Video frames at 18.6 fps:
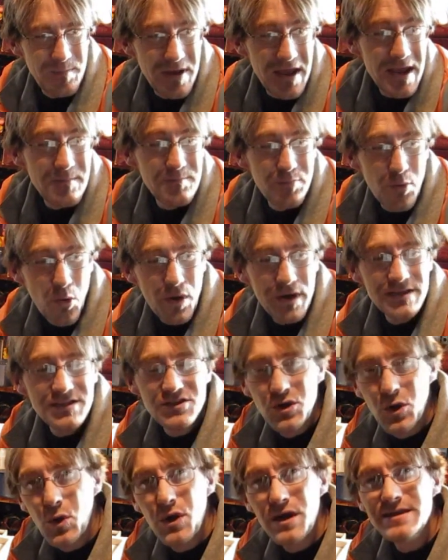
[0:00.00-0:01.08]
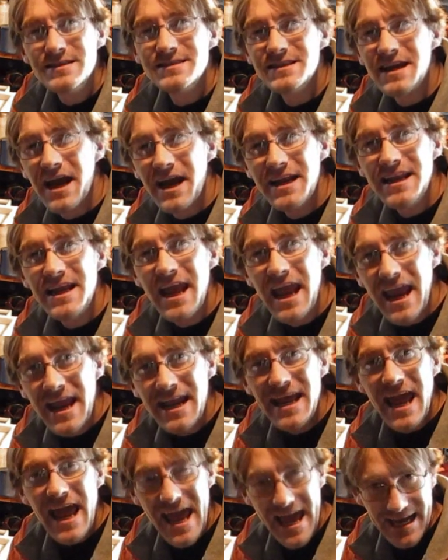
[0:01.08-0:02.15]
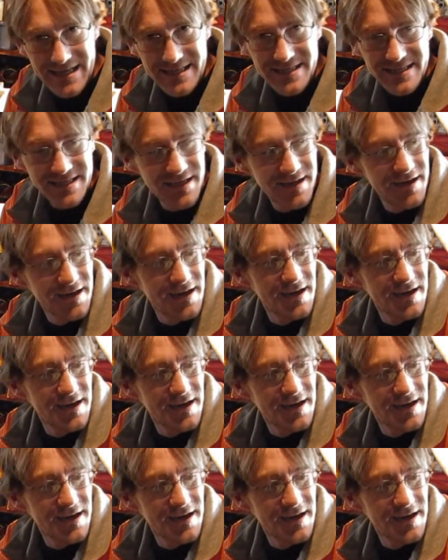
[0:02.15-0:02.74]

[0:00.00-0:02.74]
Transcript: Big Boy Toys ninety-eight X.